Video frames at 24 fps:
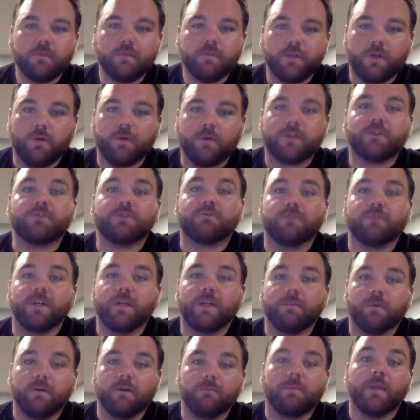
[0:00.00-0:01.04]

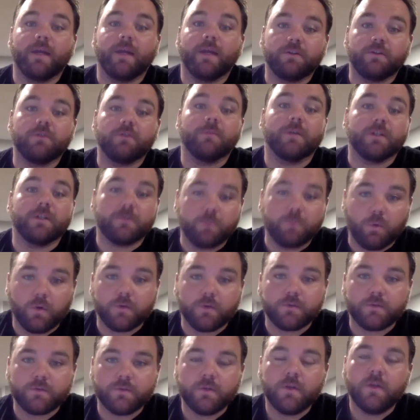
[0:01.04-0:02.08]
extreme of playing too many
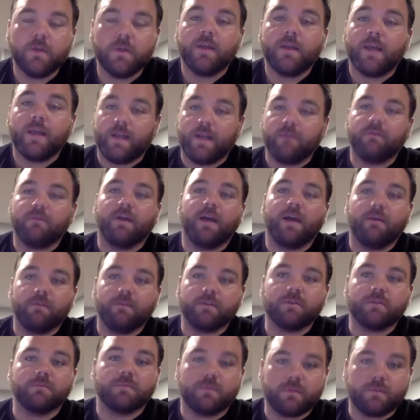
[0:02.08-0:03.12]
sports and never having
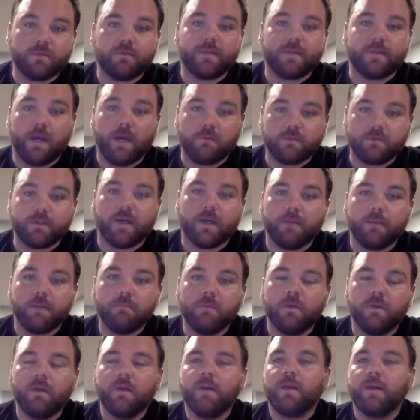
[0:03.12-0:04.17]
some downtime.
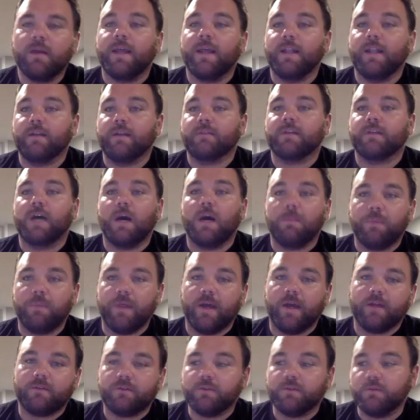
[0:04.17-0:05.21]
And then on top of
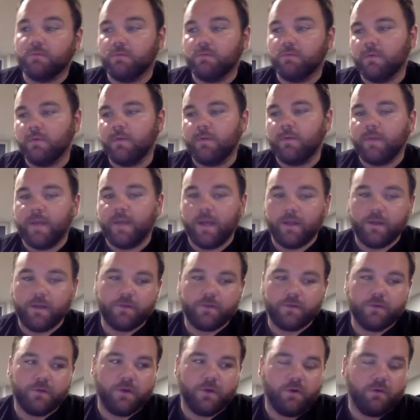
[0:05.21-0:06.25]
that too, like,
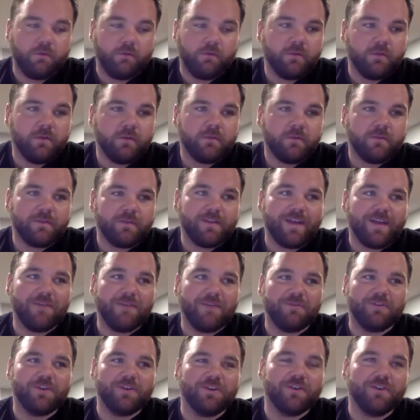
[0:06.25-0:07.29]

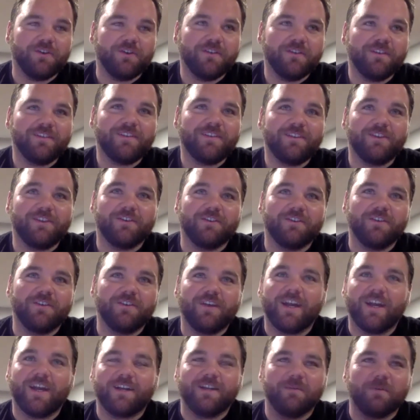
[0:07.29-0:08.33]
having your
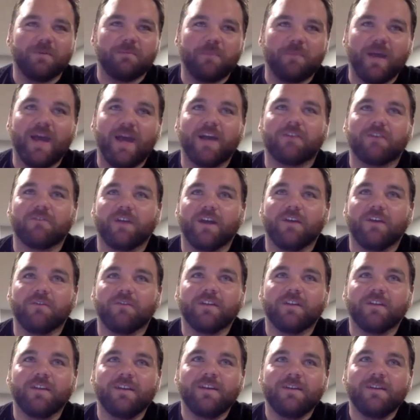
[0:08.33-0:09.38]
academic background
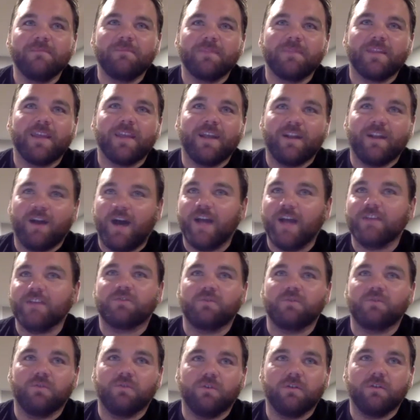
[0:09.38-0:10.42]
in high
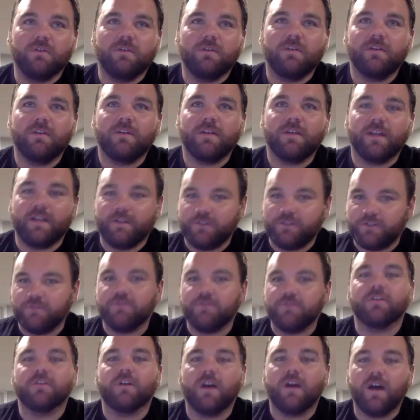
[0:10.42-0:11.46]
school and in
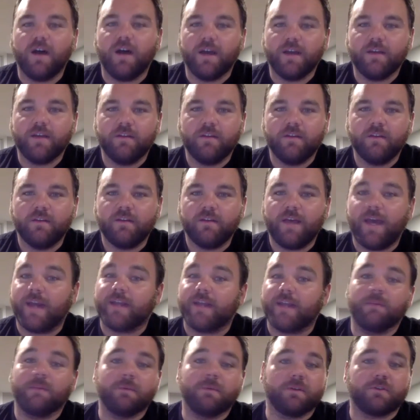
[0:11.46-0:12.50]
junior high,
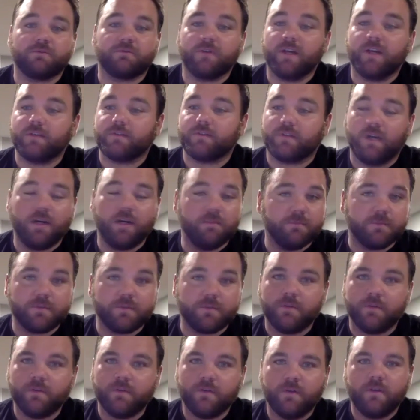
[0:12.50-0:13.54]
academic stress comes
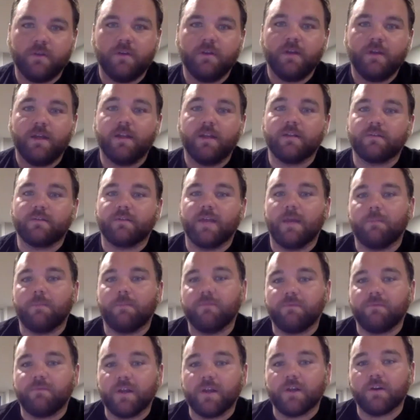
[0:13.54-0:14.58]
and a snap of
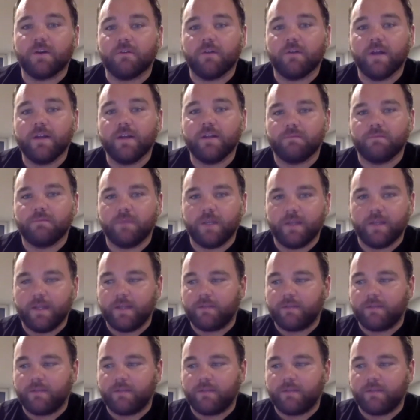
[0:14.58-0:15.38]
a finger, right? It hits